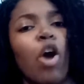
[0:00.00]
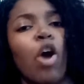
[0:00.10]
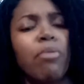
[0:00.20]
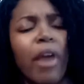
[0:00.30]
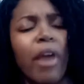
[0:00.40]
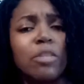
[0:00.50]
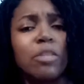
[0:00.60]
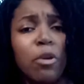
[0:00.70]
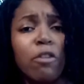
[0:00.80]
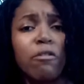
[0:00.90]
our price
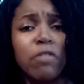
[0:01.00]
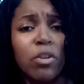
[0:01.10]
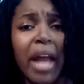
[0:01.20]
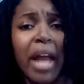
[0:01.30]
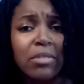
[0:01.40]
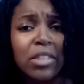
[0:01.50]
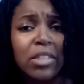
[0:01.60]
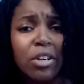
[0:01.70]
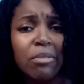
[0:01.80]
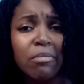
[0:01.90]
per fluid ounce
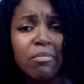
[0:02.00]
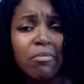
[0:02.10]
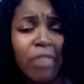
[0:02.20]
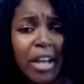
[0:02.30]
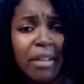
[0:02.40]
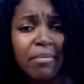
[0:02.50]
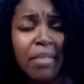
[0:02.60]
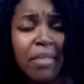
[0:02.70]
here, right?